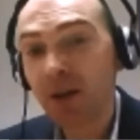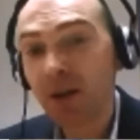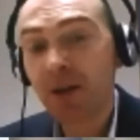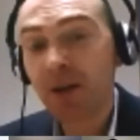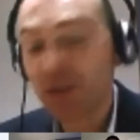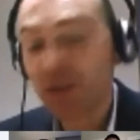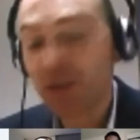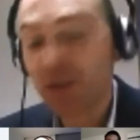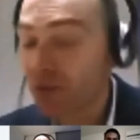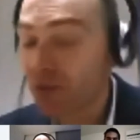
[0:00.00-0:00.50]
The
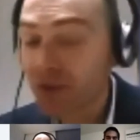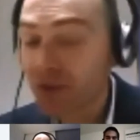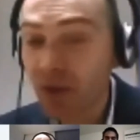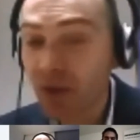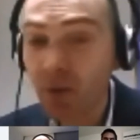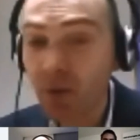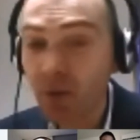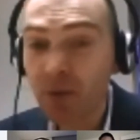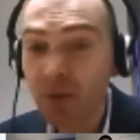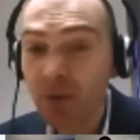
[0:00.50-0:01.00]
Swiss don't
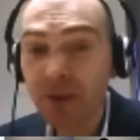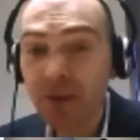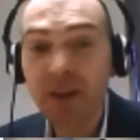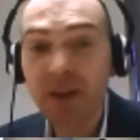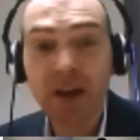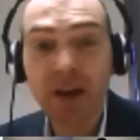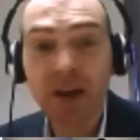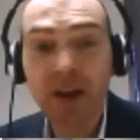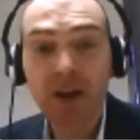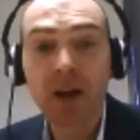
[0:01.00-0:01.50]
want to be
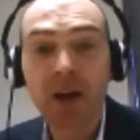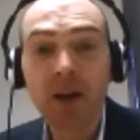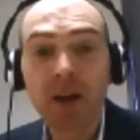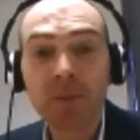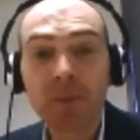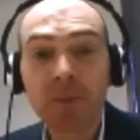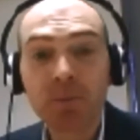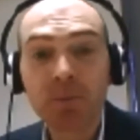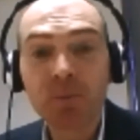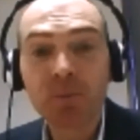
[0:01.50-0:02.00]
that guy.
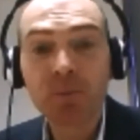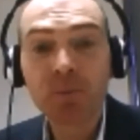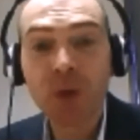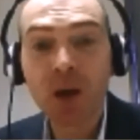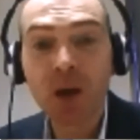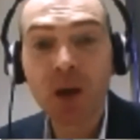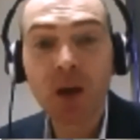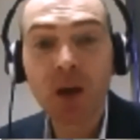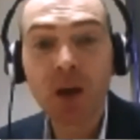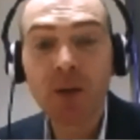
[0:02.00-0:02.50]

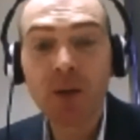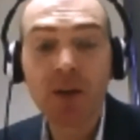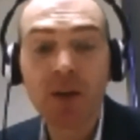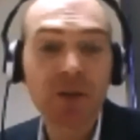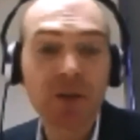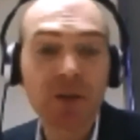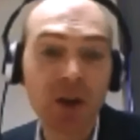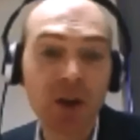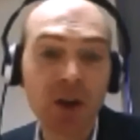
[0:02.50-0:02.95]
Uh, they're you know